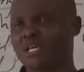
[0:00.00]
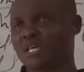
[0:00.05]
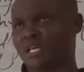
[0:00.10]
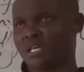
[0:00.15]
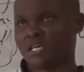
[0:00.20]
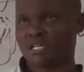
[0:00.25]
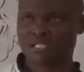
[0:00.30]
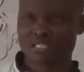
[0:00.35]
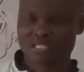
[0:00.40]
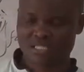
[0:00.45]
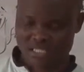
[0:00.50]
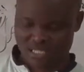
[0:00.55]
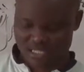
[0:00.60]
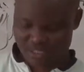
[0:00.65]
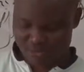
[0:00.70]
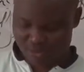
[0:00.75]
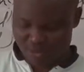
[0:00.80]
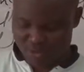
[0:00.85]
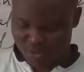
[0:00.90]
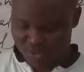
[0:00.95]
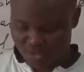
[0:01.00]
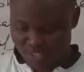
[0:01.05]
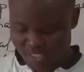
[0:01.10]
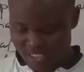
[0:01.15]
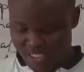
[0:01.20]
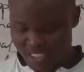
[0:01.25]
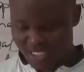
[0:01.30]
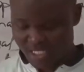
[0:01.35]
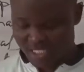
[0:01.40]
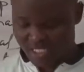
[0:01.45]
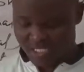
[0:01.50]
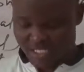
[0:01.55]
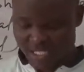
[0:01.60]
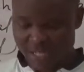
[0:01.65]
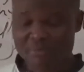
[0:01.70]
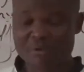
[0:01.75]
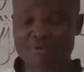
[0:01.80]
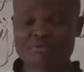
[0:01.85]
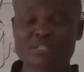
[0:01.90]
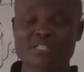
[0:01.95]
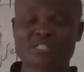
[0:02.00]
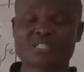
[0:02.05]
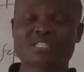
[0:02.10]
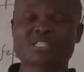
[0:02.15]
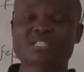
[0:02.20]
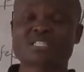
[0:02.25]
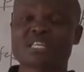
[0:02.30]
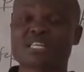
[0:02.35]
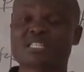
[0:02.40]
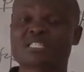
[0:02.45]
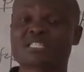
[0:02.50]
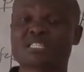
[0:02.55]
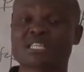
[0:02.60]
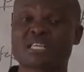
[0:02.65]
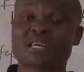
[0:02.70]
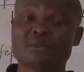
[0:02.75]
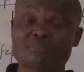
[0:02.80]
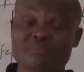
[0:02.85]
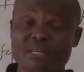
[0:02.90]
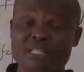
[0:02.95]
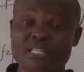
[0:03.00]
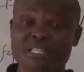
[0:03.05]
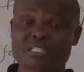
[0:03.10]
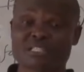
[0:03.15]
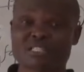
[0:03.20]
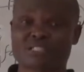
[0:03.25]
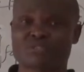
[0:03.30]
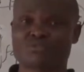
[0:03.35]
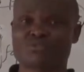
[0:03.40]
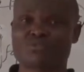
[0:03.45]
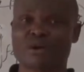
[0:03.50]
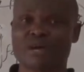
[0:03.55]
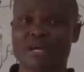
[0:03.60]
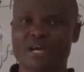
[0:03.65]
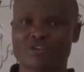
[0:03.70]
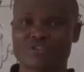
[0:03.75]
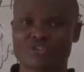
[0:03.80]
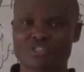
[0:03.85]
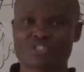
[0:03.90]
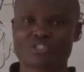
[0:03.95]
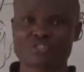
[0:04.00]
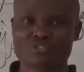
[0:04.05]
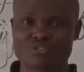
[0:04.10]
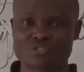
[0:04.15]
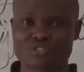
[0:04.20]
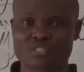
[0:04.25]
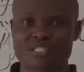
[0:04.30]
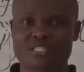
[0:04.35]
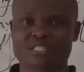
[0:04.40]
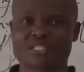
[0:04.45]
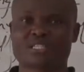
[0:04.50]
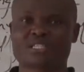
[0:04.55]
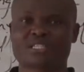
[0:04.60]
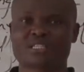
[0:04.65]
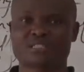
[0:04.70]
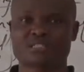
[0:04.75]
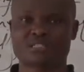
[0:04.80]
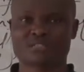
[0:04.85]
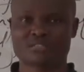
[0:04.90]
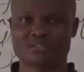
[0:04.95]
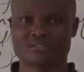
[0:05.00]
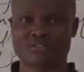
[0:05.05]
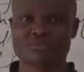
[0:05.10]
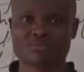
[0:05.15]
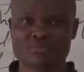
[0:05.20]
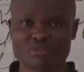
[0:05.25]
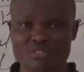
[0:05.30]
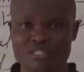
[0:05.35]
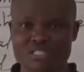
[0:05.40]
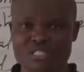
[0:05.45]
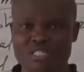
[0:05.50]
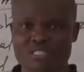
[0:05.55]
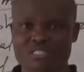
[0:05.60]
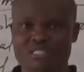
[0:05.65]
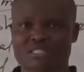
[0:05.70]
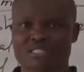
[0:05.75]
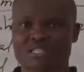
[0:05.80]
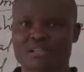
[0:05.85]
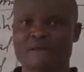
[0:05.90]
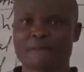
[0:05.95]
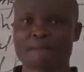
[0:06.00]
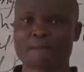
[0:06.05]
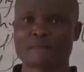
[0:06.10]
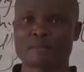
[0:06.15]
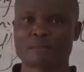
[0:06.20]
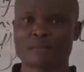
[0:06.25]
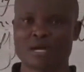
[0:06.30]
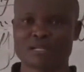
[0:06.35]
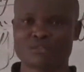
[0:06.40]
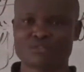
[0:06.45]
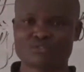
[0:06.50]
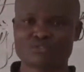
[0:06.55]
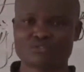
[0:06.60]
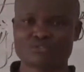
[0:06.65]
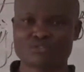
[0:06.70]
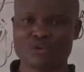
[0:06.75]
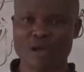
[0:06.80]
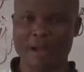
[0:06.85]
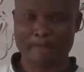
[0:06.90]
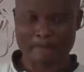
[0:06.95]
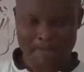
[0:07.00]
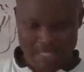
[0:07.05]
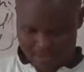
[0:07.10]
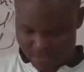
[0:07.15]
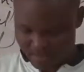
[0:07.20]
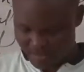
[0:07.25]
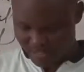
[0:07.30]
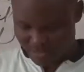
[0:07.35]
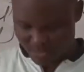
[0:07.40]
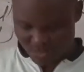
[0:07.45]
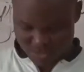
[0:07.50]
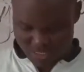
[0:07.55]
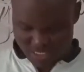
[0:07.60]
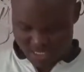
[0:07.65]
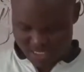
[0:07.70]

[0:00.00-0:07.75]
exercise, because Some of the things that emanate require original thinking, common sense, and also amendments to the